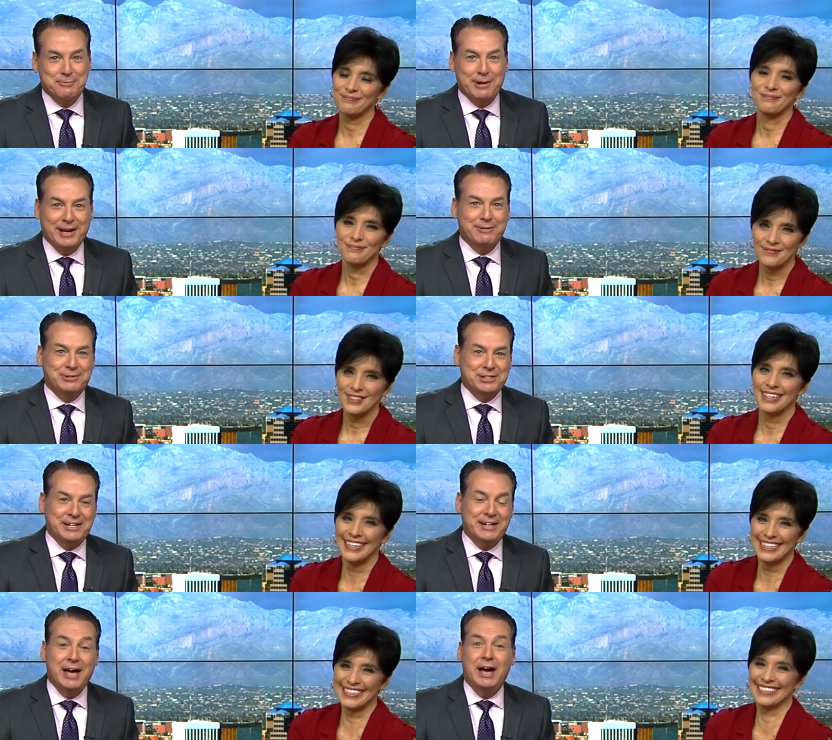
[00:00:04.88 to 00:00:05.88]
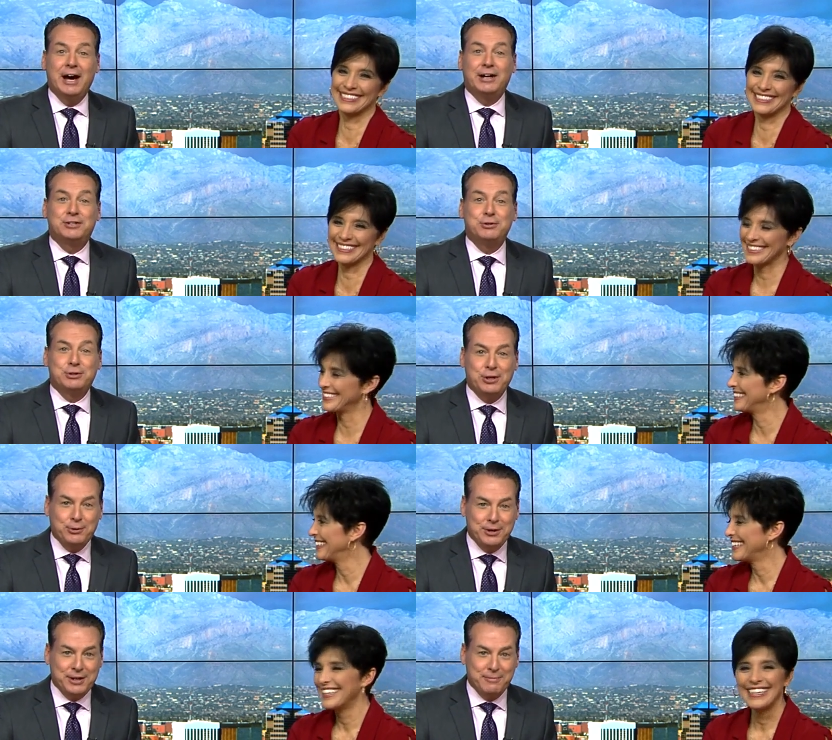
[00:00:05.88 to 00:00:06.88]
Speaker 1: you might have seen a
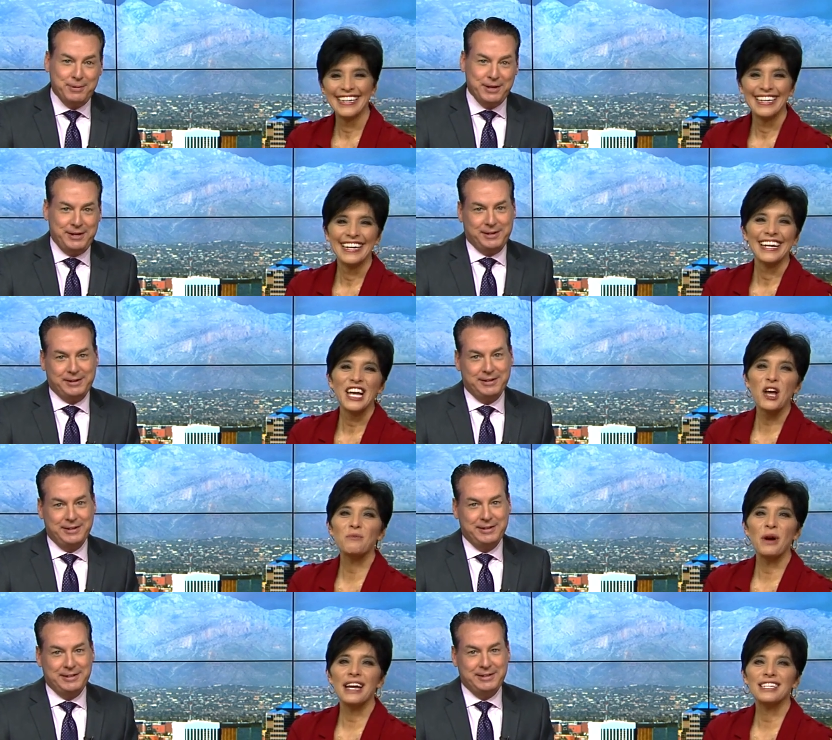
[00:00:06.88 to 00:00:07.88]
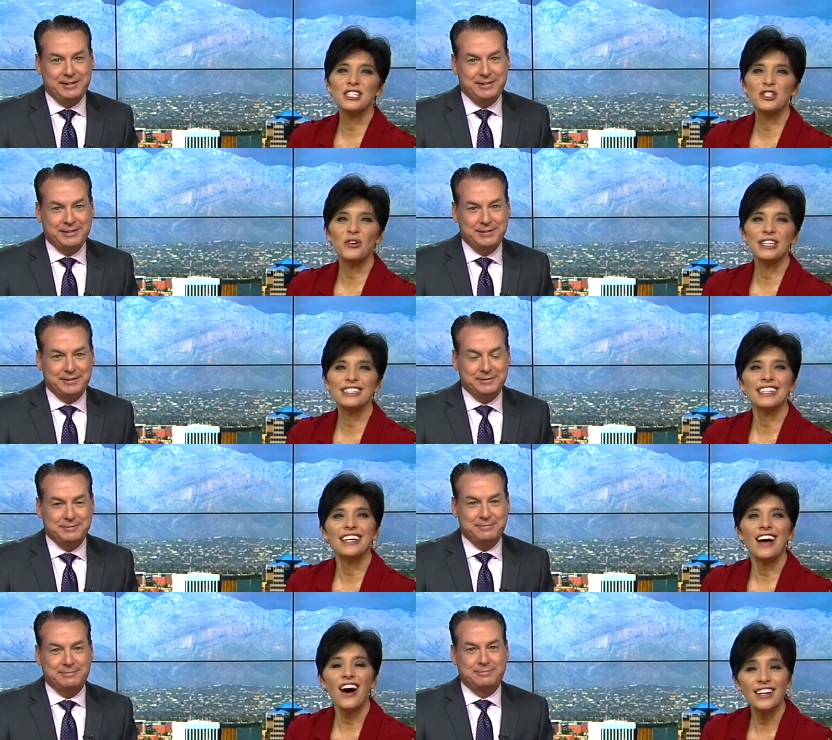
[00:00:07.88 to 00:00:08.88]
Tucsonan competing.
Speaker 2: A Brandi Joyce
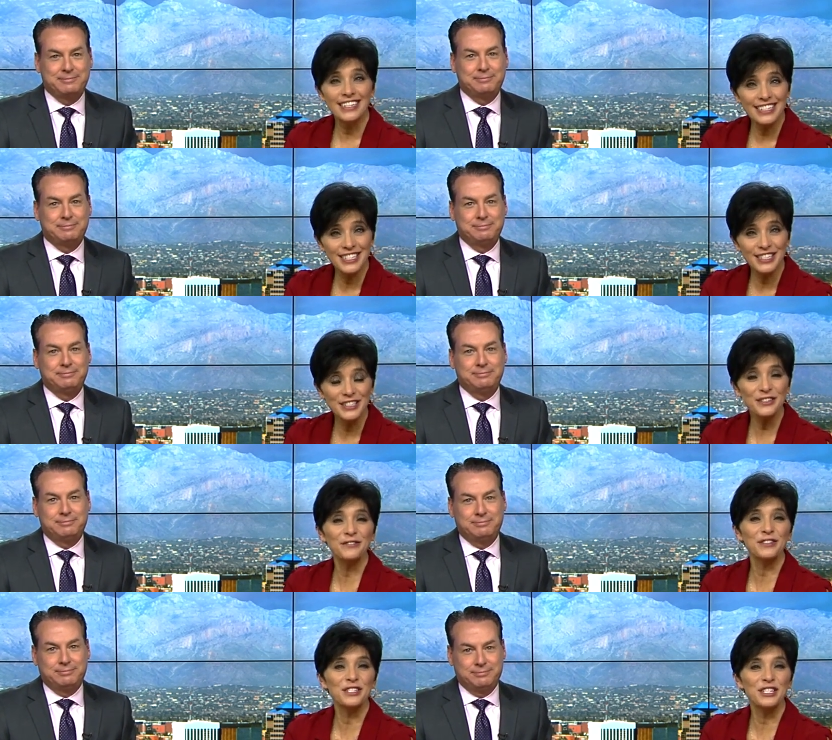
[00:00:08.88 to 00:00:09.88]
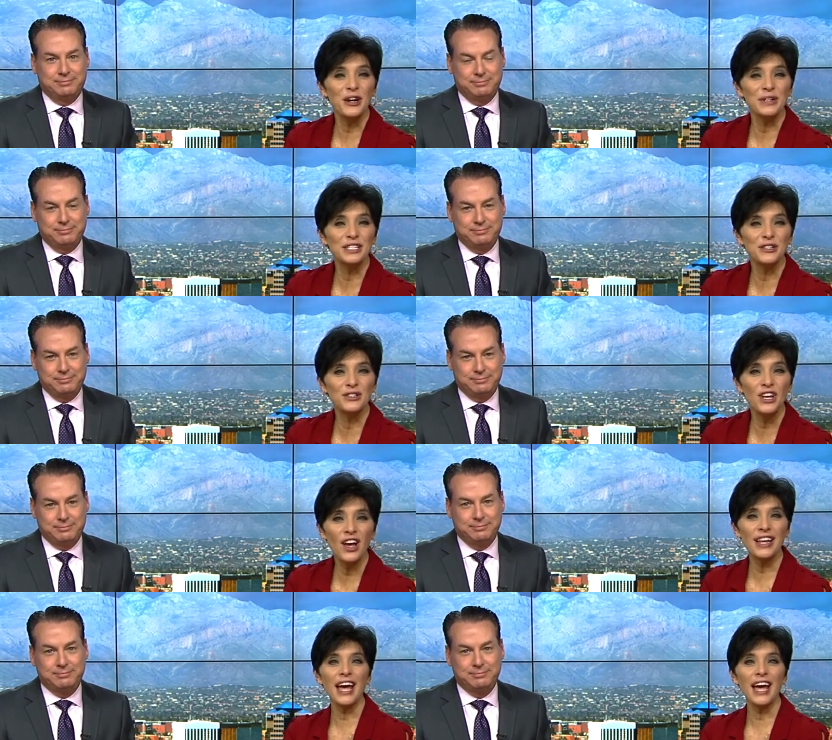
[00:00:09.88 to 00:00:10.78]
auditioned for the show in Tucson